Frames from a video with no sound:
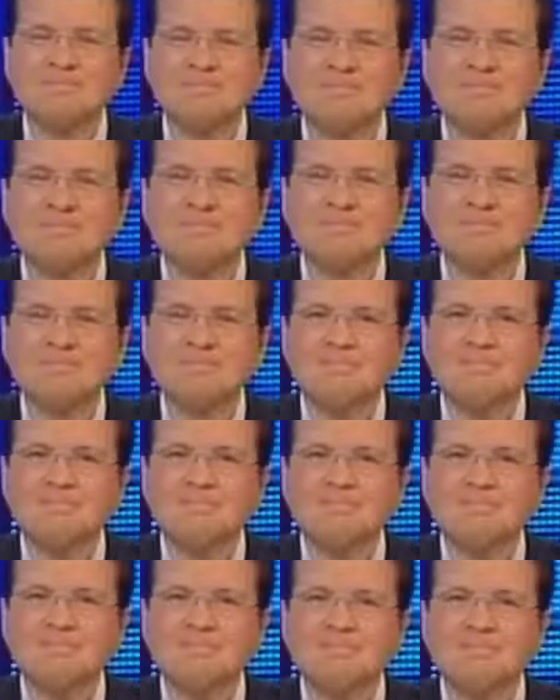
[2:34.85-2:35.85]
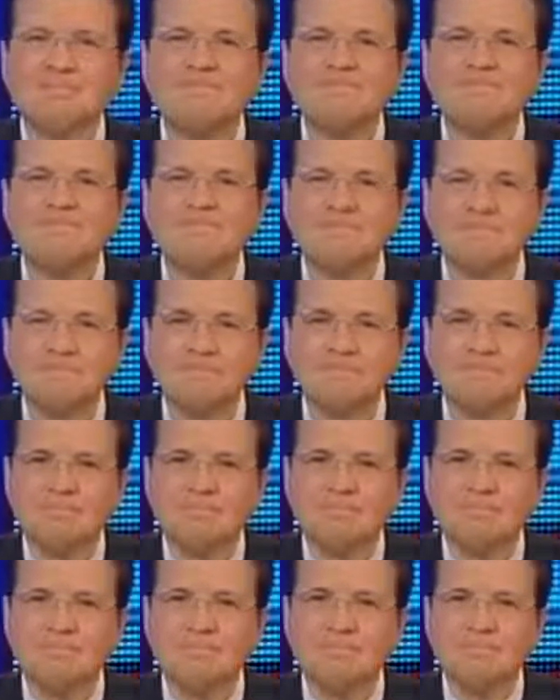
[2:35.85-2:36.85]

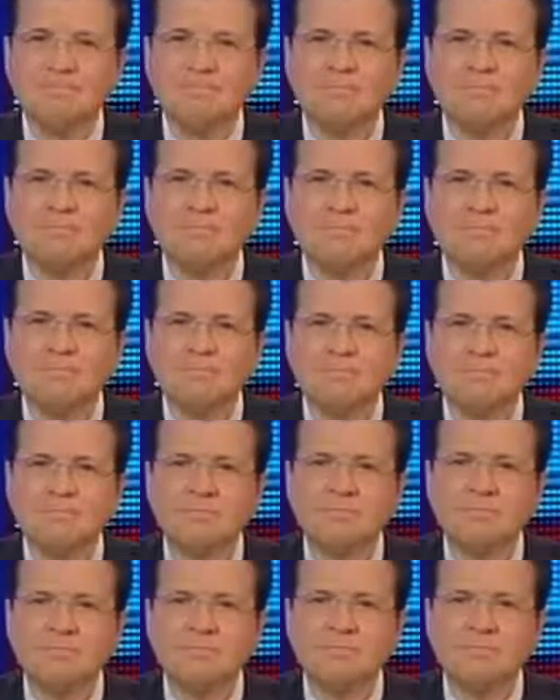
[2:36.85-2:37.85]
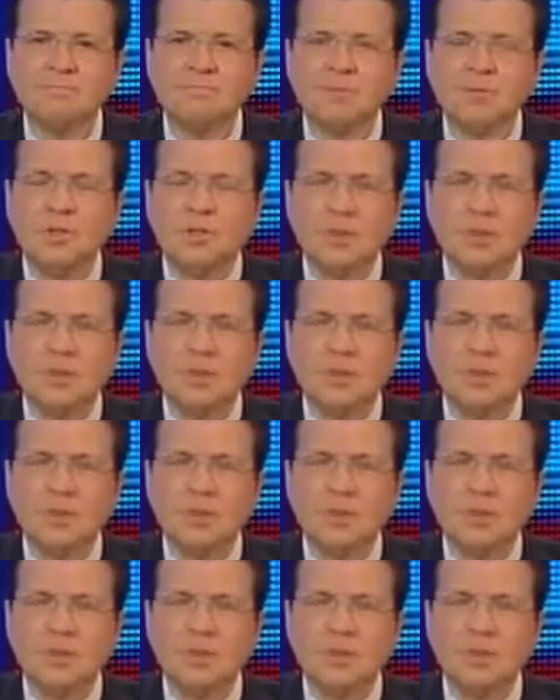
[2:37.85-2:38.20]
No words are spoken by the person on screen.